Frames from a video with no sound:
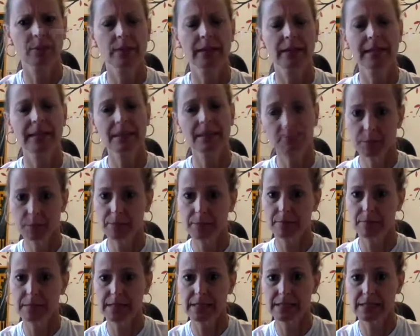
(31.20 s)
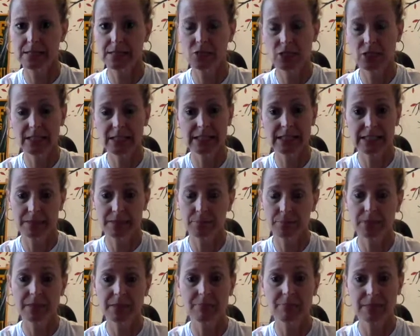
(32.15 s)
but implements just
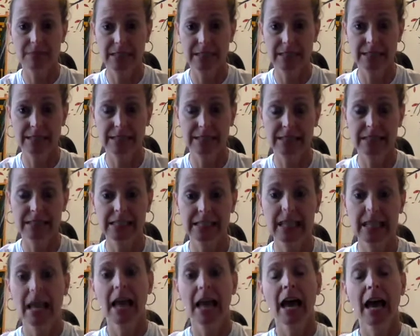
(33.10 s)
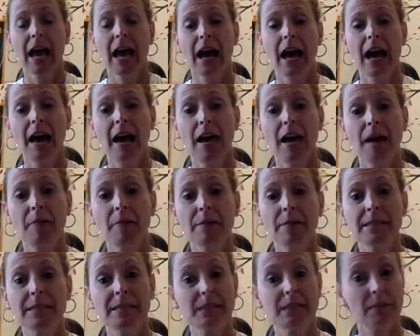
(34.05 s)
simply means
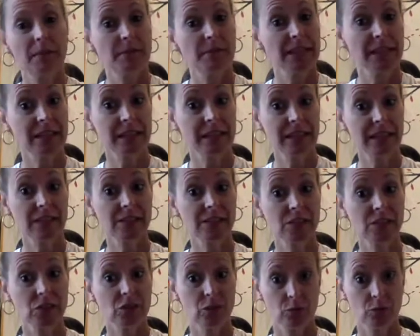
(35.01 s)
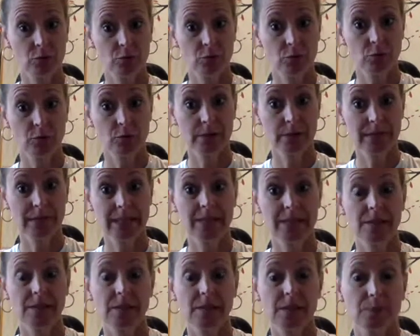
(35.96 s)
something that is used
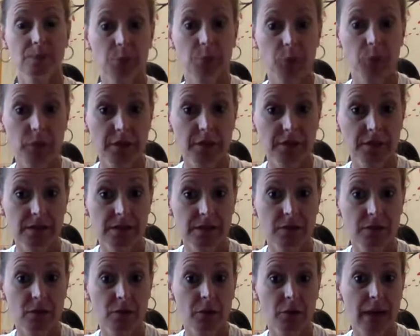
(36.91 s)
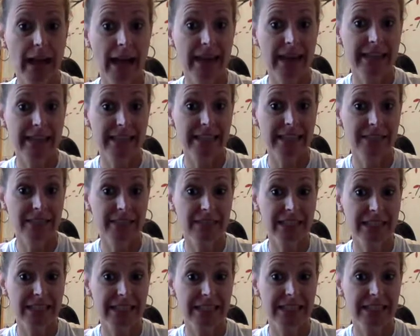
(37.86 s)
in sports or
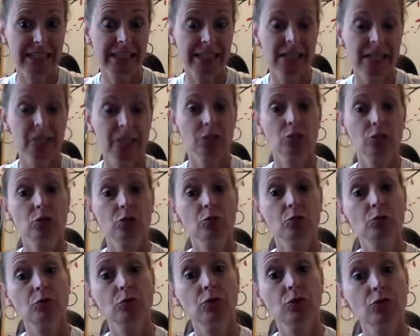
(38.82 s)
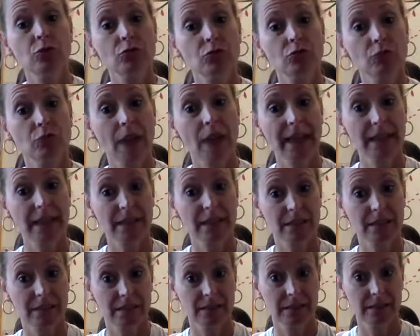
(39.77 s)
activities to strike
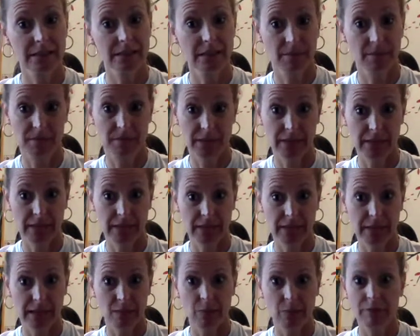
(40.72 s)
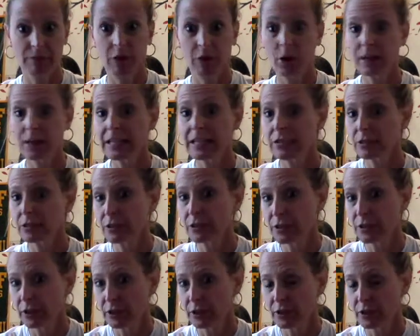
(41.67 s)
something. And we've already
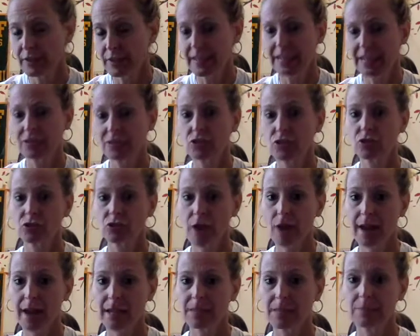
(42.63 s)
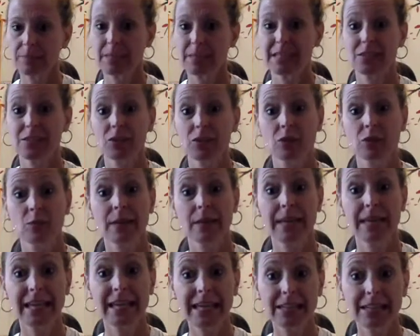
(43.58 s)
learned that strike means to
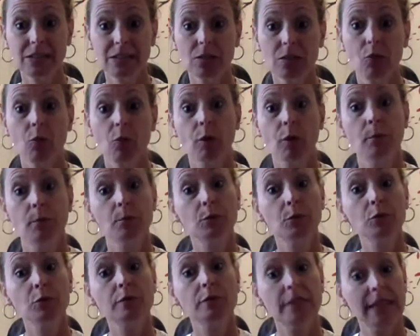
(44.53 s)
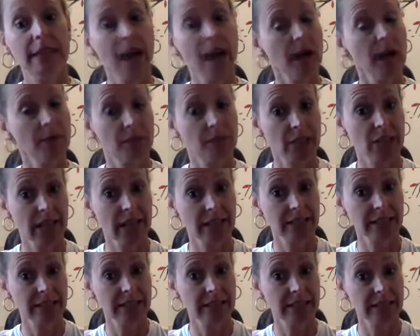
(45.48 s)
hit or move an
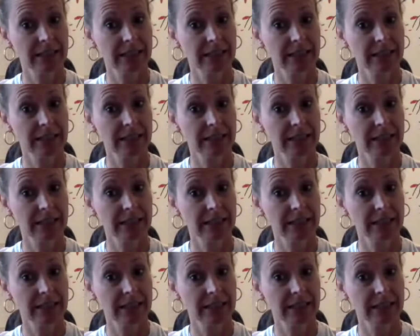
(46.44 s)
object.